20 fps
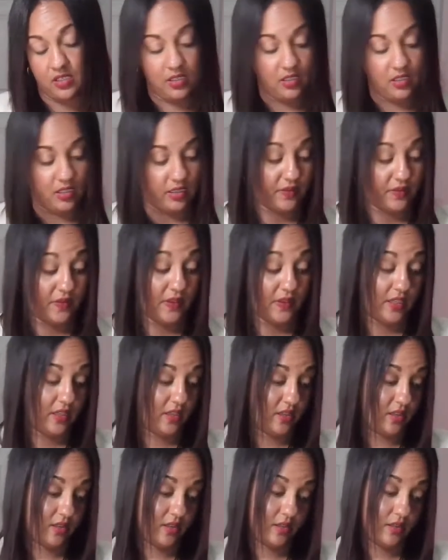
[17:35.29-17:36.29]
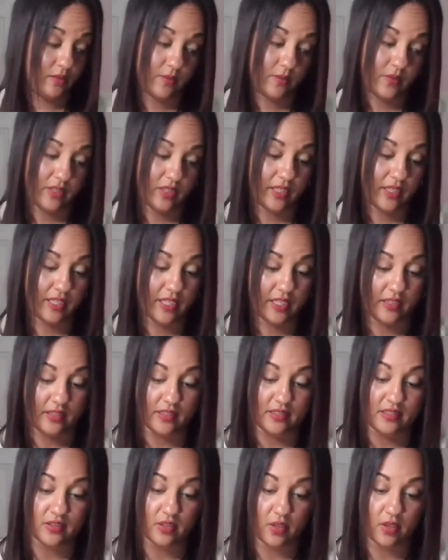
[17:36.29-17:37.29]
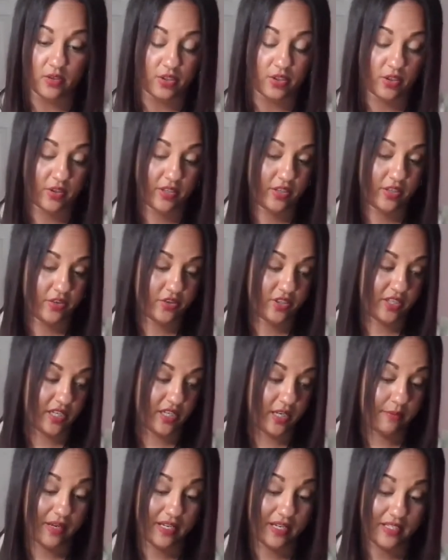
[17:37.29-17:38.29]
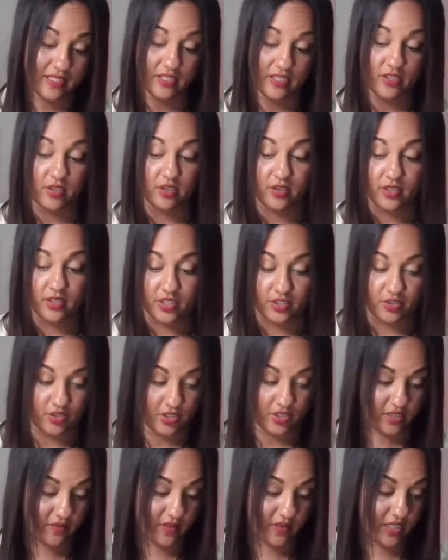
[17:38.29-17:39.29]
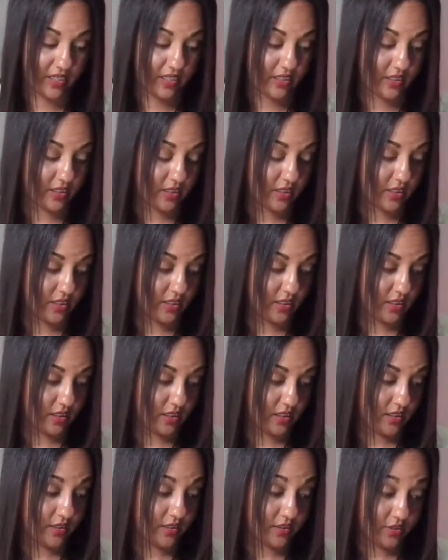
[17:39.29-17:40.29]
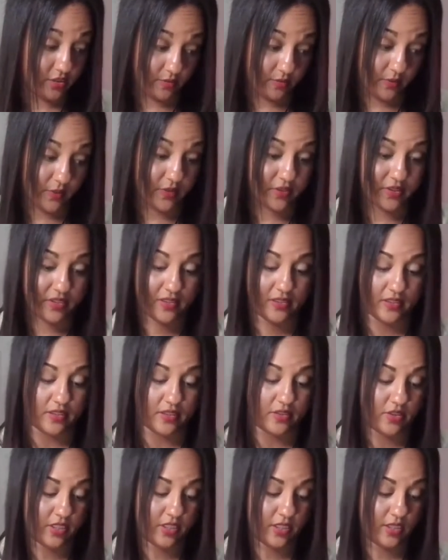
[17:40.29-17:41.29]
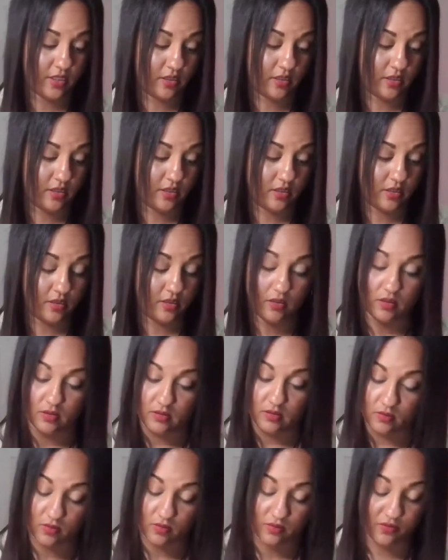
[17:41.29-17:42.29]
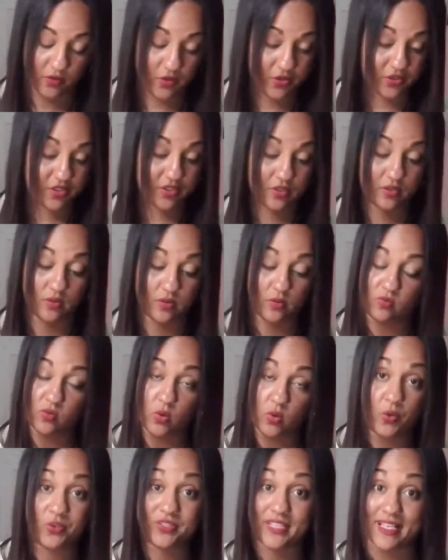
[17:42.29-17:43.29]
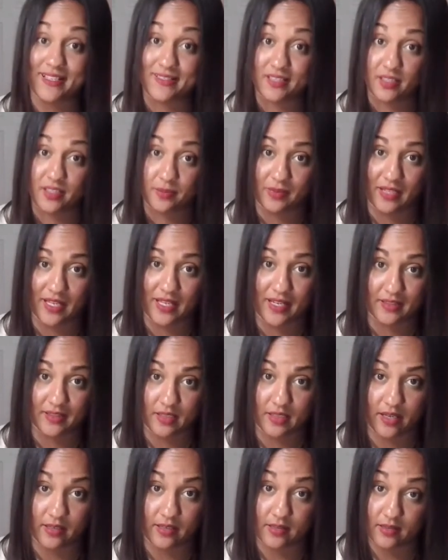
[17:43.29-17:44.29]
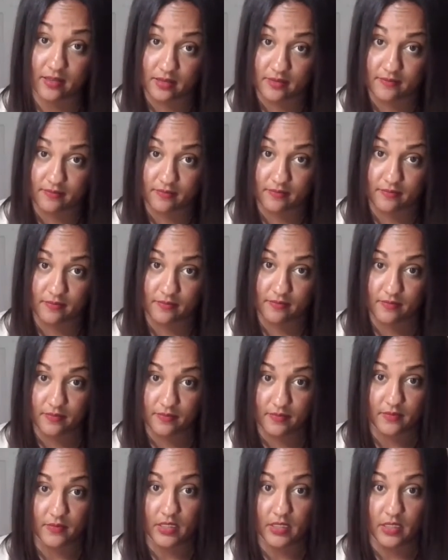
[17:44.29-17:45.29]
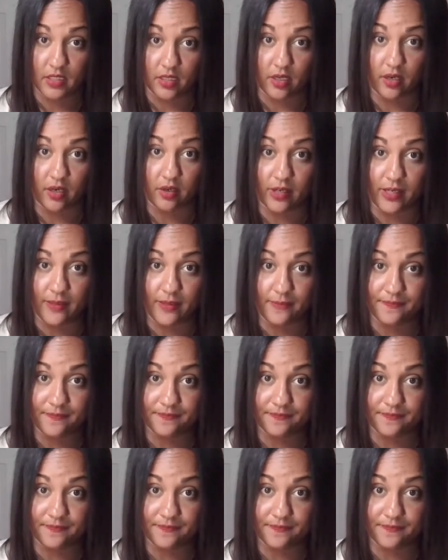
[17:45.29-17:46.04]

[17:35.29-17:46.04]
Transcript: I think. But again, this is all your energy. I'm painting your energy, right? This is your person's energy. Reverse roles as it applies, guys. All right?